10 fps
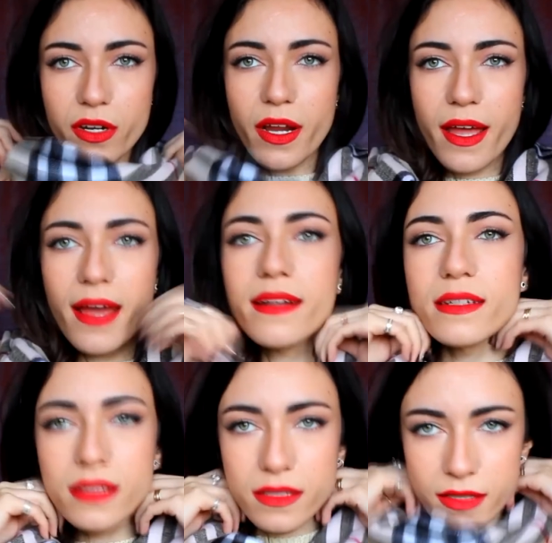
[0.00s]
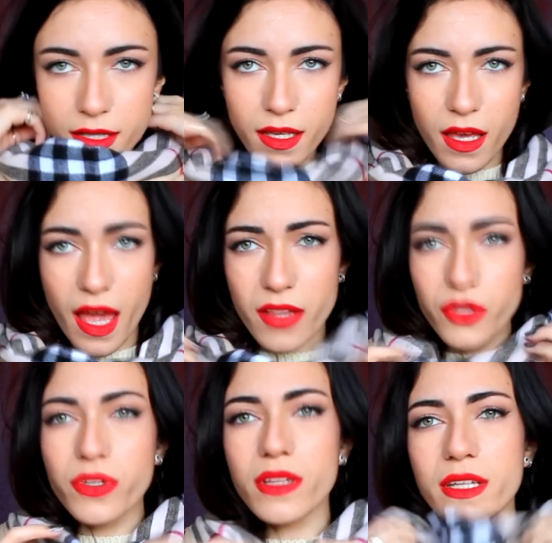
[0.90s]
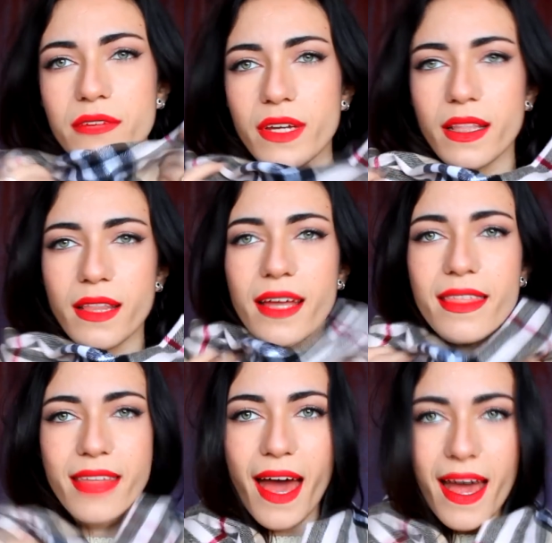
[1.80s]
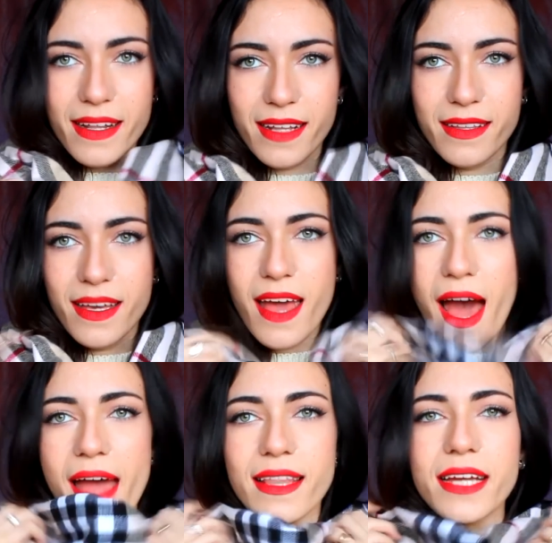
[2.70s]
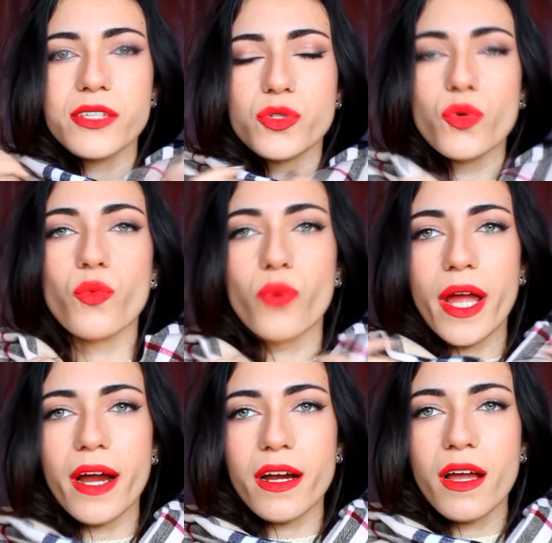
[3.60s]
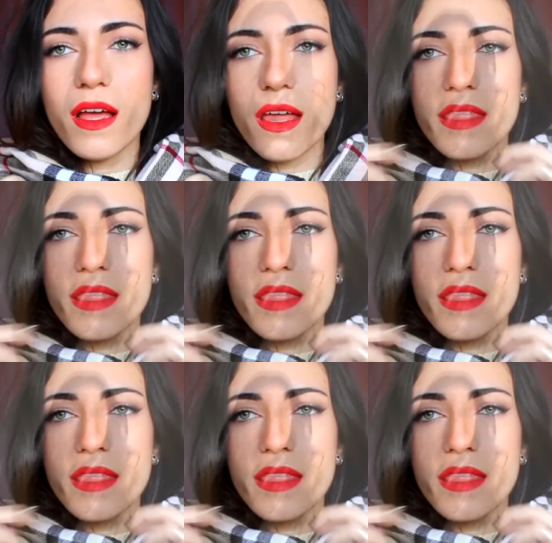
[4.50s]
your head and you can leave it like that and I like to wear